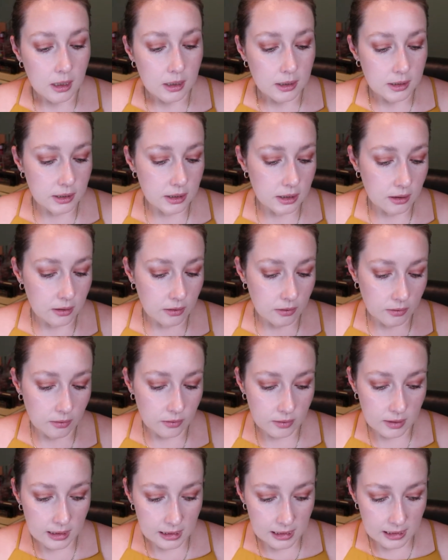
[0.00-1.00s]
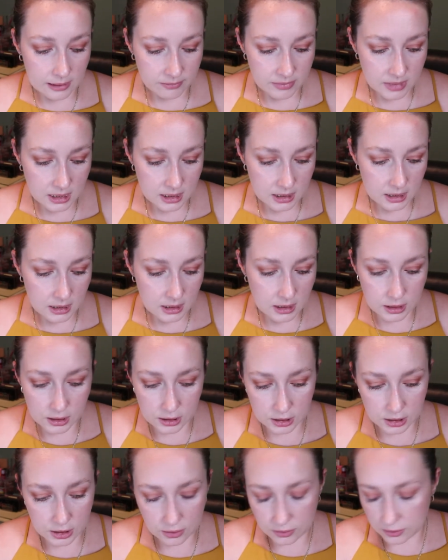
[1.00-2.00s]
So let me
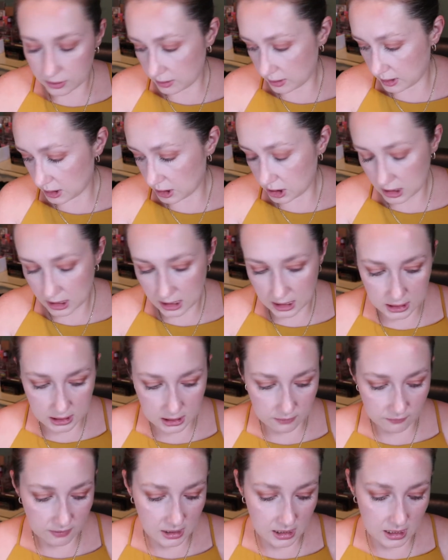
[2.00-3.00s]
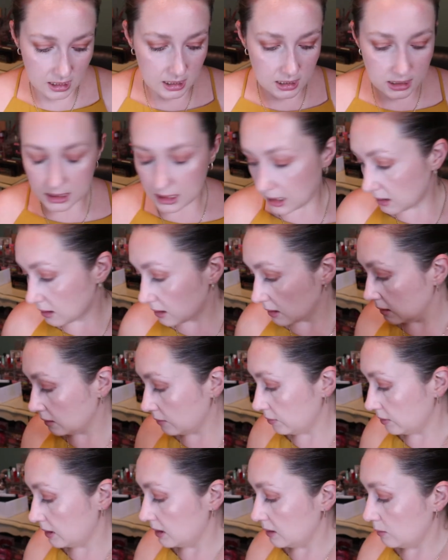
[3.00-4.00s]
show you the shades of these. They
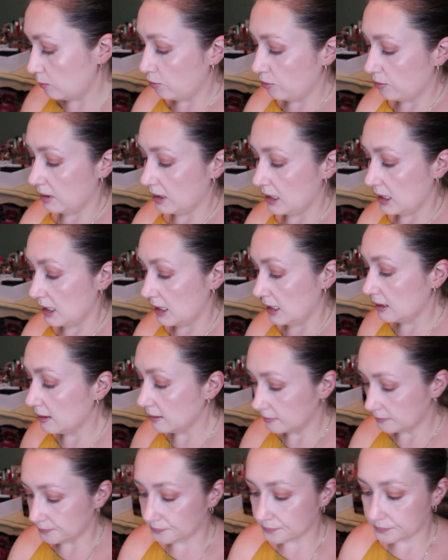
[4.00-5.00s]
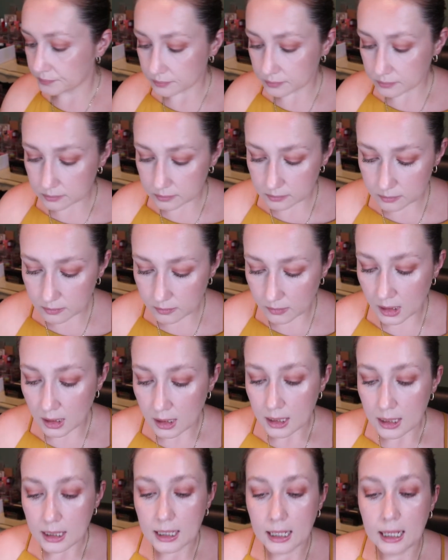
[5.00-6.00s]
looked really pretty.
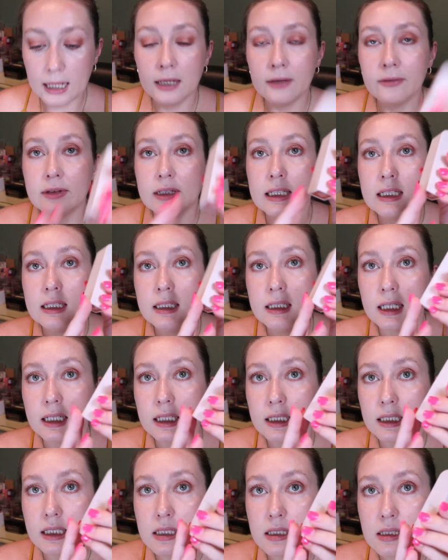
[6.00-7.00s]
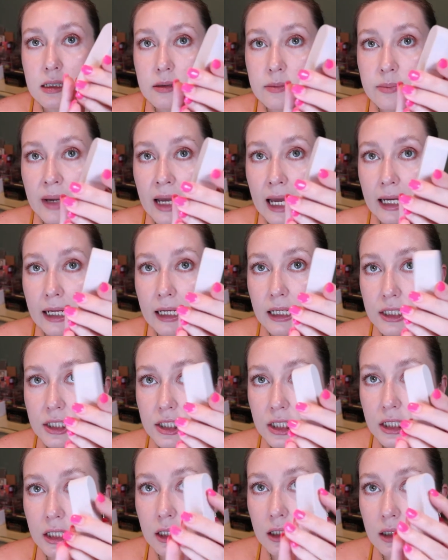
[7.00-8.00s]
And I really like this
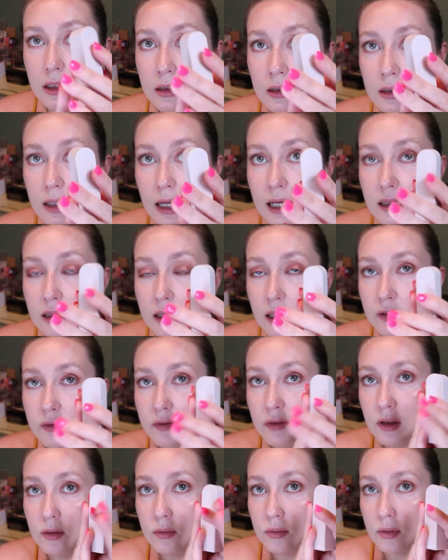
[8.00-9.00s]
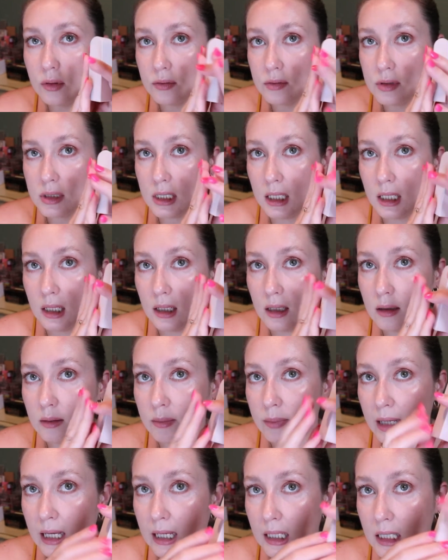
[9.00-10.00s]
packaging. I love the Rose Inc
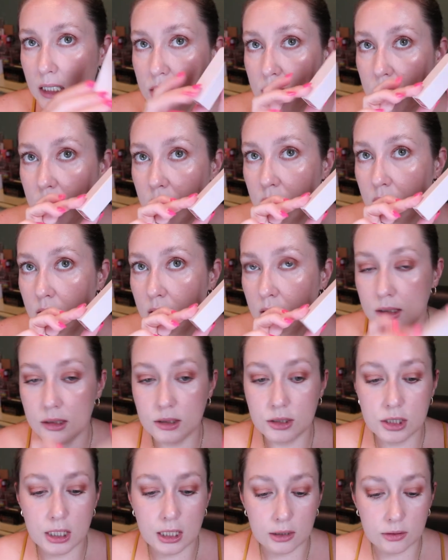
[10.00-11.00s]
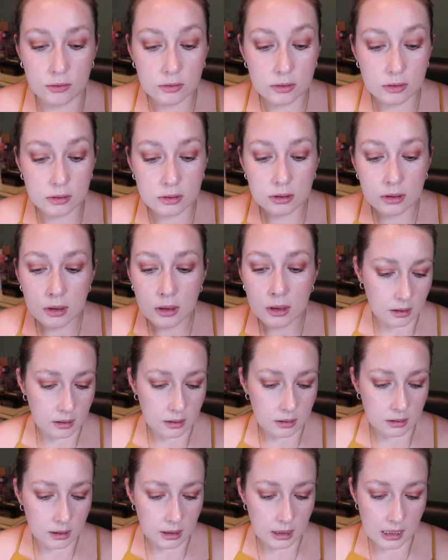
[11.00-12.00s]
packaging in general.
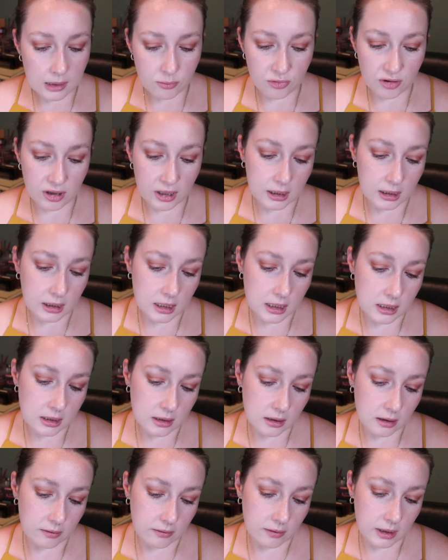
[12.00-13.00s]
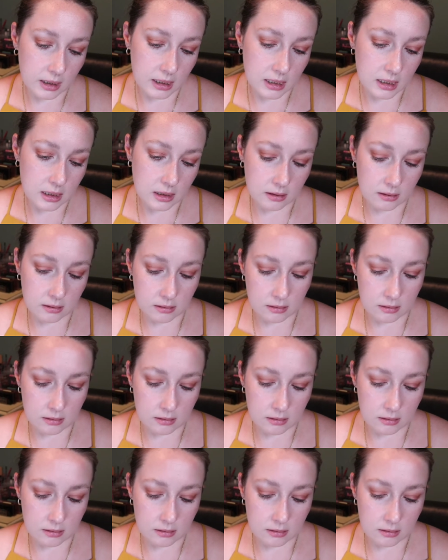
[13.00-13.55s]
Did I break this already?